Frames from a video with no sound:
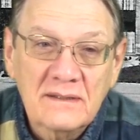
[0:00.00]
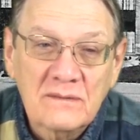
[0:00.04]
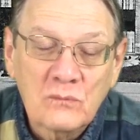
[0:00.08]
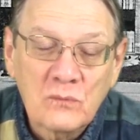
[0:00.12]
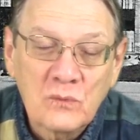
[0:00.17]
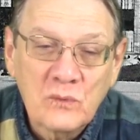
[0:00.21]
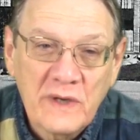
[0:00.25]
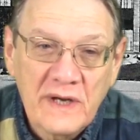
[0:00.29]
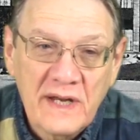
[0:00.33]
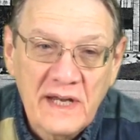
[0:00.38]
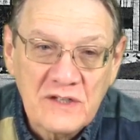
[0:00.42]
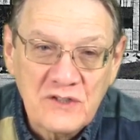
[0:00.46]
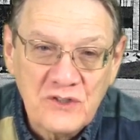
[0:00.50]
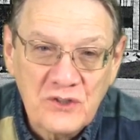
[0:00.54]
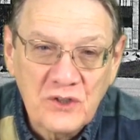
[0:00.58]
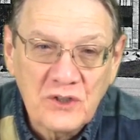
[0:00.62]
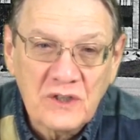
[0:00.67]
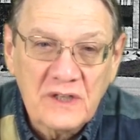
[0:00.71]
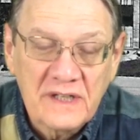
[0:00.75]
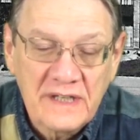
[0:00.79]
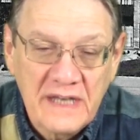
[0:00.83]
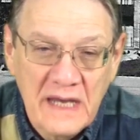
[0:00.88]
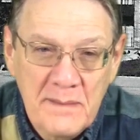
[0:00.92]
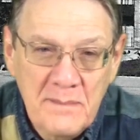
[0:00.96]
when I
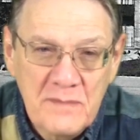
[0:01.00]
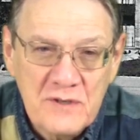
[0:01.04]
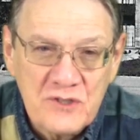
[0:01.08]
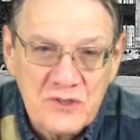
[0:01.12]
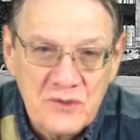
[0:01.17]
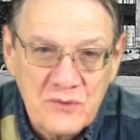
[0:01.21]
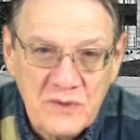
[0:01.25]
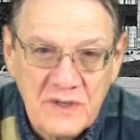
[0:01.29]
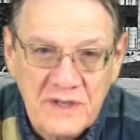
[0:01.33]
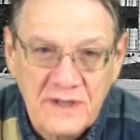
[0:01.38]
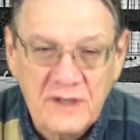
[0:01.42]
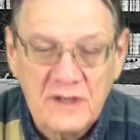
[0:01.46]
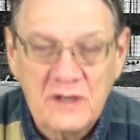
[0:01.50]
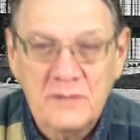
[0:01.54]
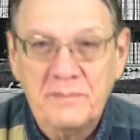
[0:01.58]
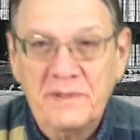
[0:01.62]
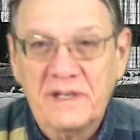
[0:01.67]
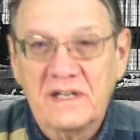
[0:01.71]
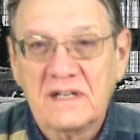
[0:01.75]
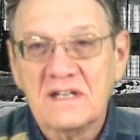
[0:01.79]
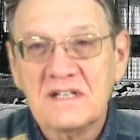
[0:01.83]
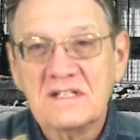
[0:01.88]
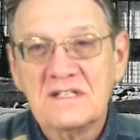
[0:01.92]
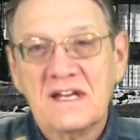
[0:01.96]
took chemistry there,
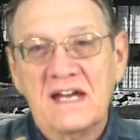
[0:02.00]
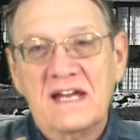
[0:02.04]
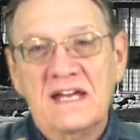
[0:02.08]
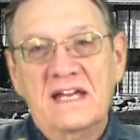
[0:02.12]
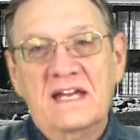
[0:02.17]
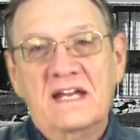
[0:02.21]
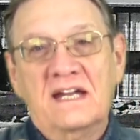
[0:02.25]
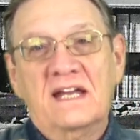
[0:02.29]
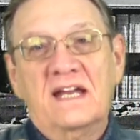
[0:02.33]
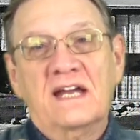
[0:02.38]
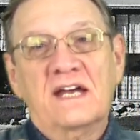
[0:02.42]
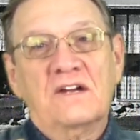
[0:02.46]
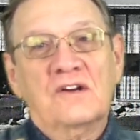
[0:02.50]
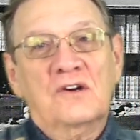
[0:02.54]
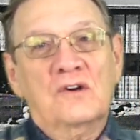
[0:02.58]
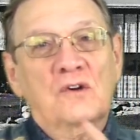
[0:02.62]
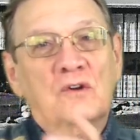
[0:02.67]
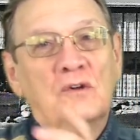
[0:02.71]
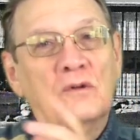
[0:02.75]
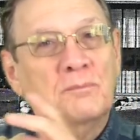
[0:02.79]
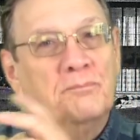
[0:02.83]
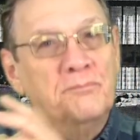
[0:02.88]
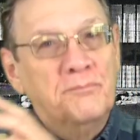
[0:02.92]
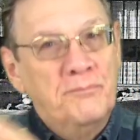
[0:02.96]
because I had had a
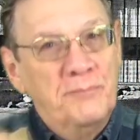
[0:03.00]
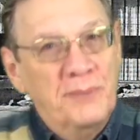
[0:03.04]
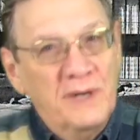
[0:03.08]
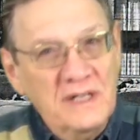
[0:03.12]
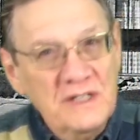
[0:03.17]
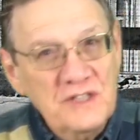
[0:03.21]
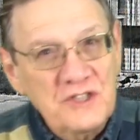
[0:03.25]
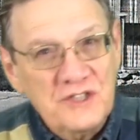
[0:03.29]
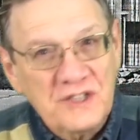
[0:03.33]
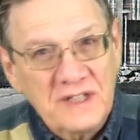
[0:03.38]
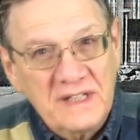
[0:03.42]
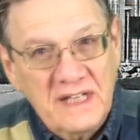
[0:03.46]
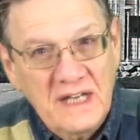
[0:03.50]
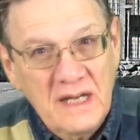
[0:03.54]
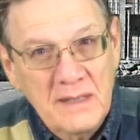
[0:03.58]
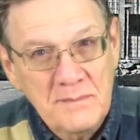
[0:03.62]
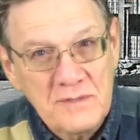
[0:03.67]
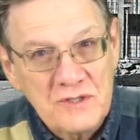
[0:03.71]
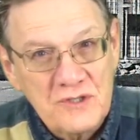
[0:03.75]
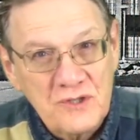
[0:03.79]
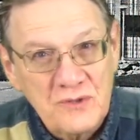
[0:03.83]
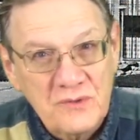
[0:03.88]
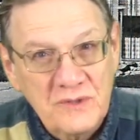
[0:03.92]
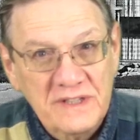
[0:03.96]
whole bunch of
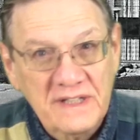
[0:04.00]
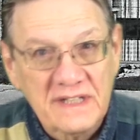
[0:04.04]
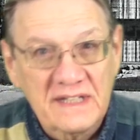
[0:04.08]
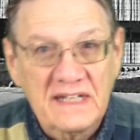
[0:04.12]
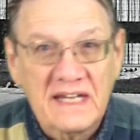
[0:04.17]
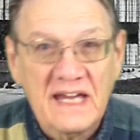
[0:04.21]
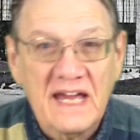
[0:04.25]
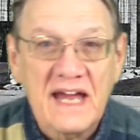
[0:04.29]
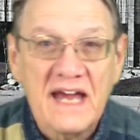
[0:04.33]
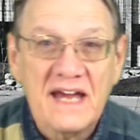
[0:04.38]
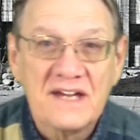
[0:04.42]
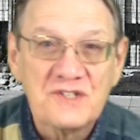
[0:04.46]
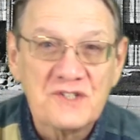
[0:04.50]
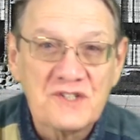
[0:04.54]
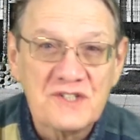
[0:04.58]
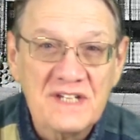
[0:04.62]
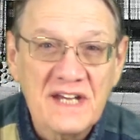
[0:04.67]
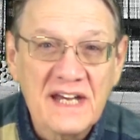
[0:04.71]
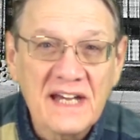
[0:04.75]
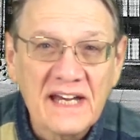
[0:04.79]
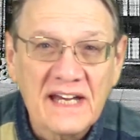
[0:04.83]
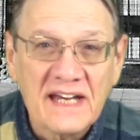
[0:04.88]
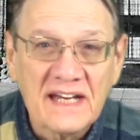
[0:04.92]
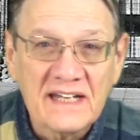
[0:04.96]
chemistry at Cass
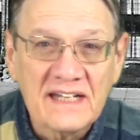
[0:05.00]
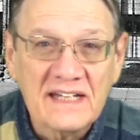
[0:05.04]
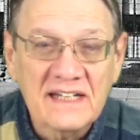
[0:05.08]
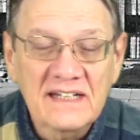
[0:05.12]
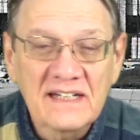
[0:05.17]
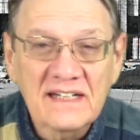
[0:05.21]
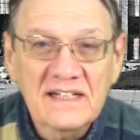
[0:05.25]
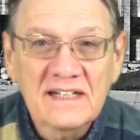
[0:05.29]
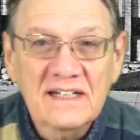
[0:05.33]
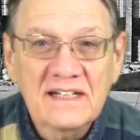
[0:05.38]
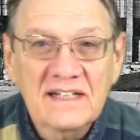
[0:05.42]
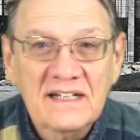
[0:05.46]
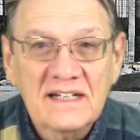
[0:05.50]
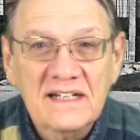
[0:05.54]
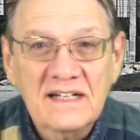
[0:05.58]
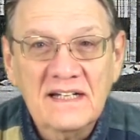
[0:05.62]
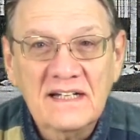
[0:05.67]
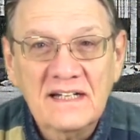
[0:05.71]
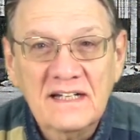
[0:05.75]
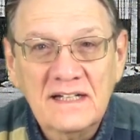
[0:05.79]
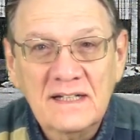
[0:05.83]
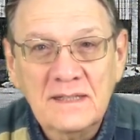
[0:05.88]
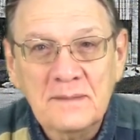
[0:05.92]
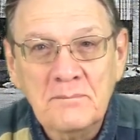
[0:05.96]
Tech,
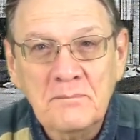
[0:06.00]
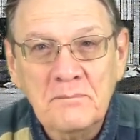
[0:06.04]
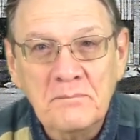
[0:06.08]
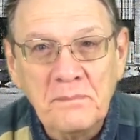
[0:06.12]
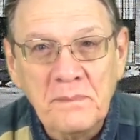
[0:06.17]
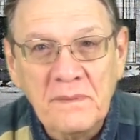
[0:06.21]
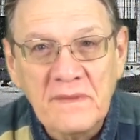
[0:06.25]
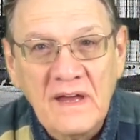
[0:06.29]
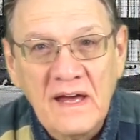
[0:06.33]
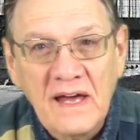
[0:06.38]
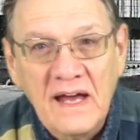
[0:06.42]
I